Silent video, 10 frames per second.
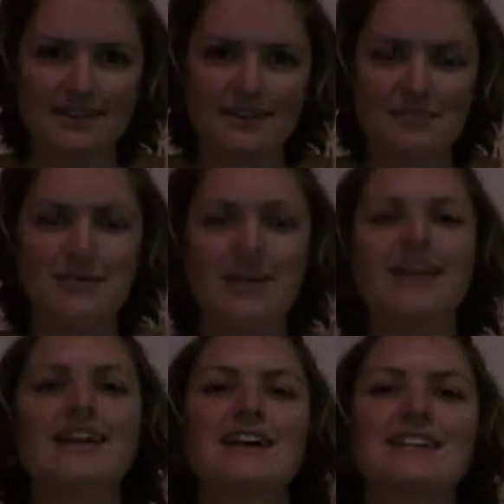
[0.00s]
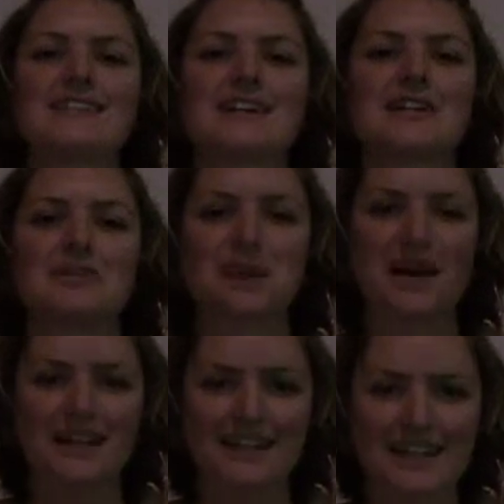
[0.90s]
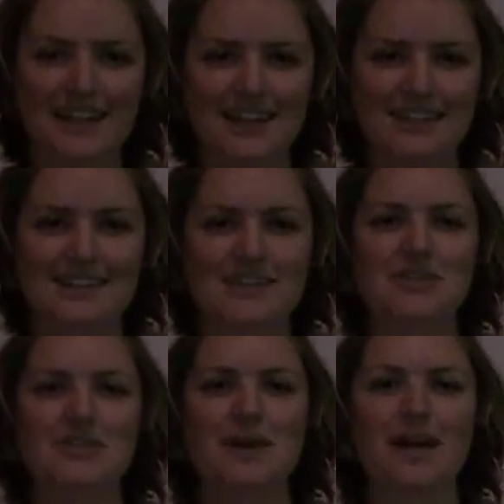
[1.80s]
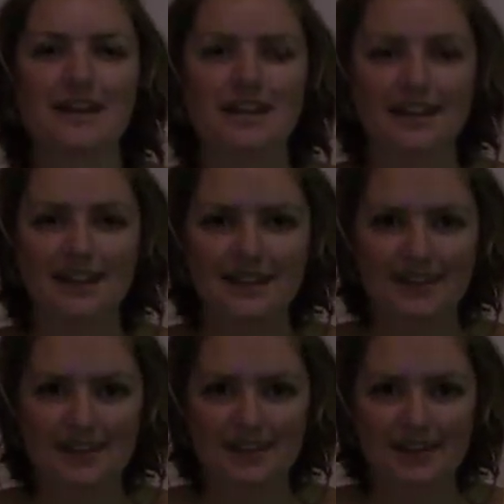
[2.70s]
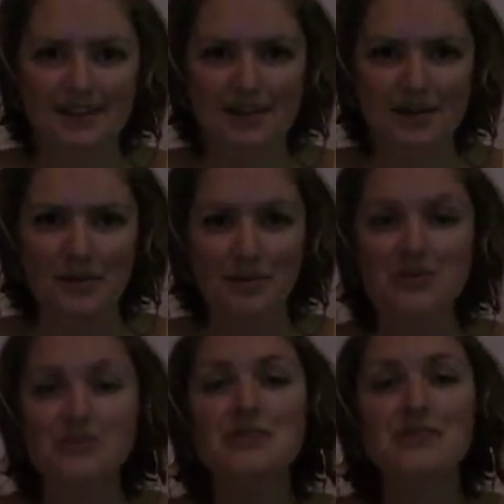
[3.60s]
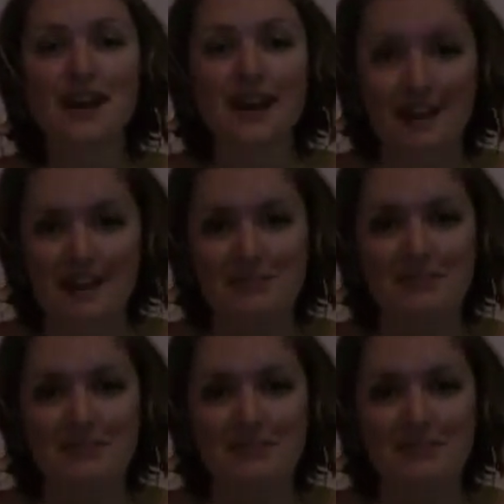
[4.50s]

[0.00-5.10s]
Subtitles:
be in our sexuality, our sensuality. We do dry up.